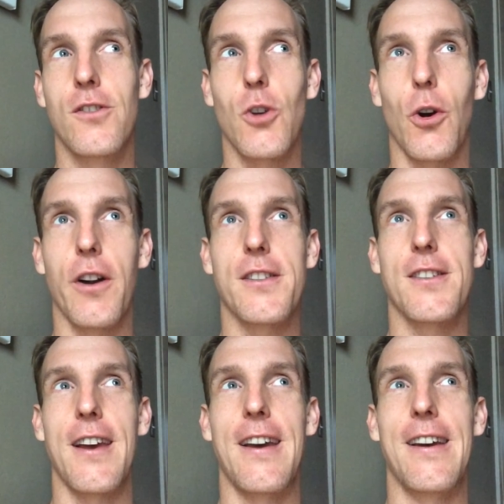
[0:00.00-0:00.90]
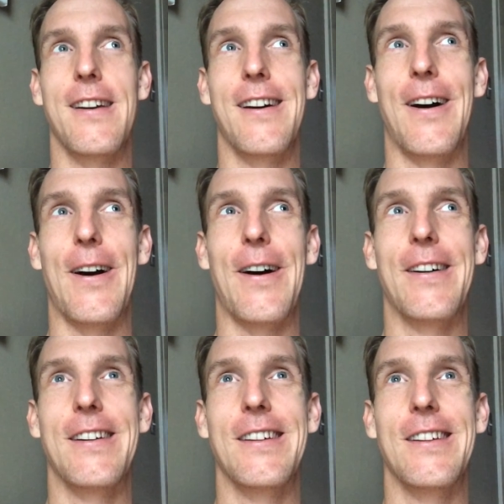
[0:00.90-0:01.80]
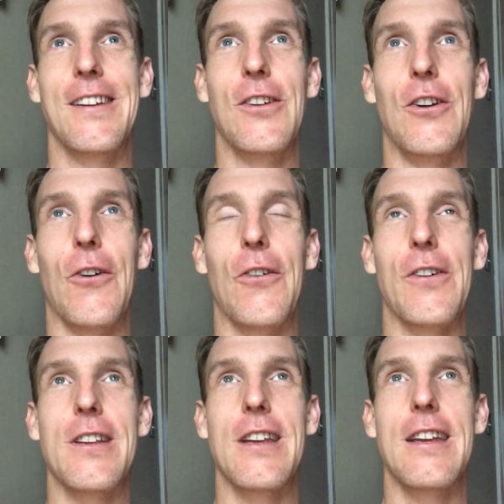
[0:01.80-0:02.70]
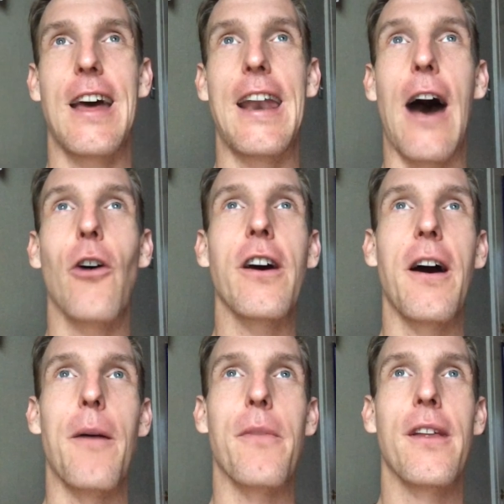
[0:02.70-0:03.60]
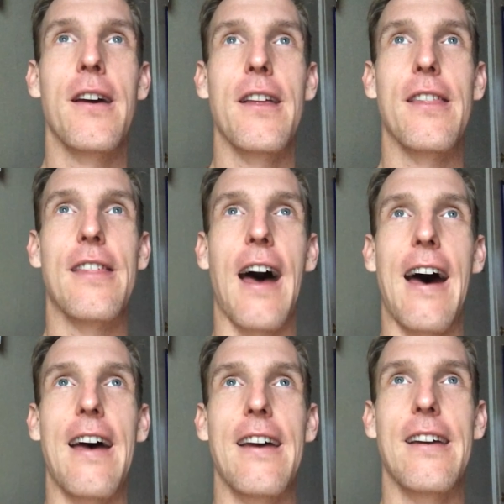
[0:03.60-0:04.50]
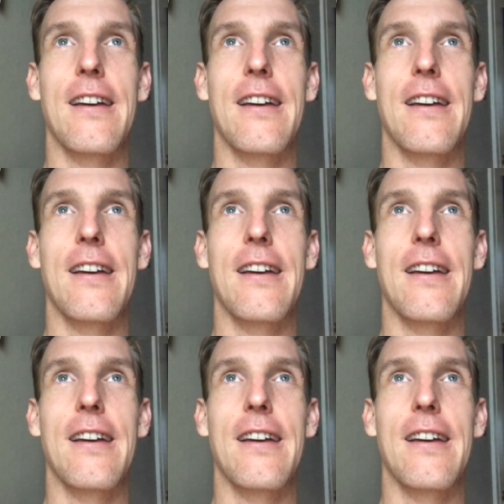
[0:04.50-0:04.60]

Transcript: towards you know an outcome that